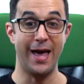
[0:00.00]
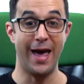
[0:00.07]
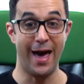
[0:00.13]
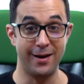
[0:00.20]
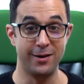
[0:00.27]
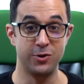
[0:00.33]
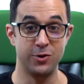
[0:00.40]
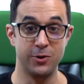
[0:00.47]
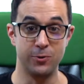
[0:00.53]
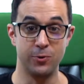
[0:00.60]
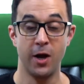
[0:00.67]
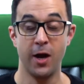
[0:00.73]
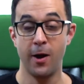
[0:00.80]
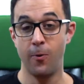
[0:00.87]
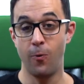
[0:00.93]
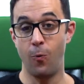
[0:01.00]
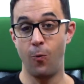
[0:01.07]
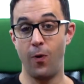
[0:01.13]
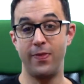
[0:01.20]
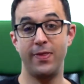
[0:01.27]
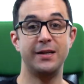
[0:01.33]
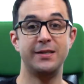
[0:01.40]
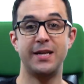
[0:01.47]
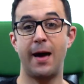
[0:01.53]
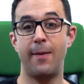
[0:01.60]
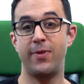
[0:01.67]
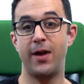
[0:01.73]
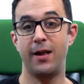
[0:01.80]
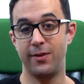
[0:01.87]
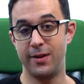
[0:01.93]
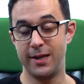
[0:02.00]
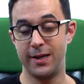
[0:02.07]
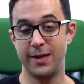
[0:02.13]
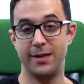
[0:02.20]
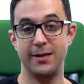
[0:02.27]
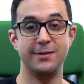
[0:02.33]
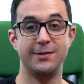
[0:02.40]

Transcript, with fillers: added to when they tap that link and hit